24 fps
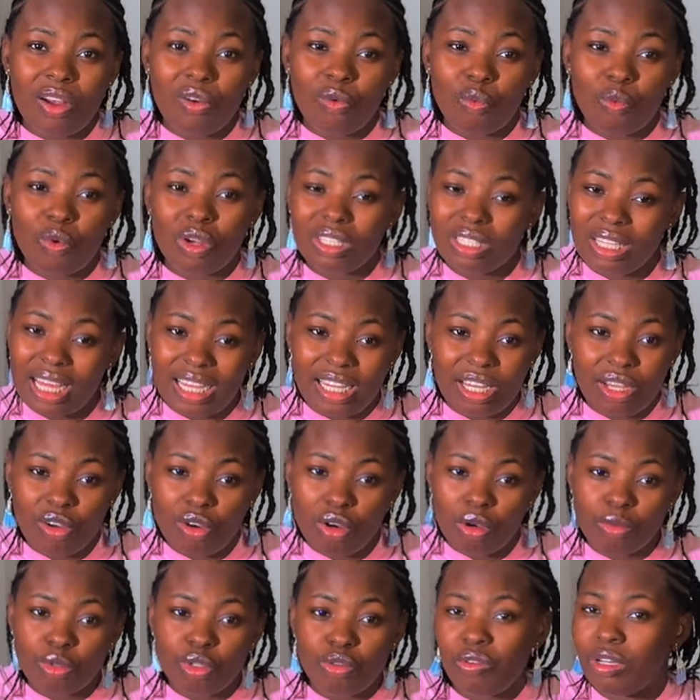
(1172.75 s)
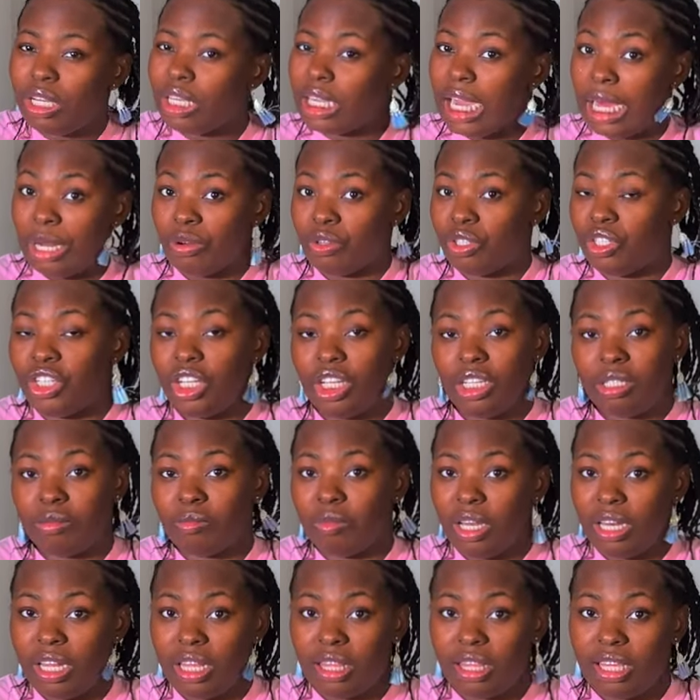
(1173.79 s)
once that day comes, you really cannot change
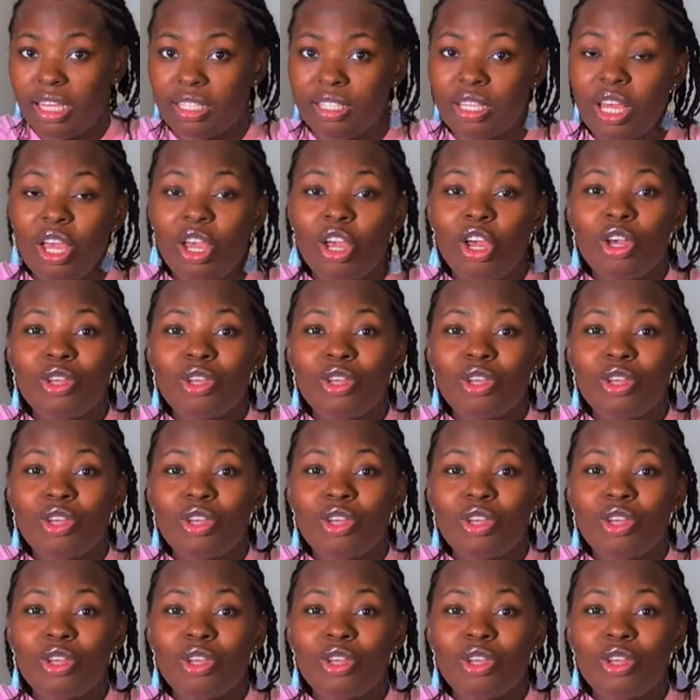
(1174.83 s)
many things.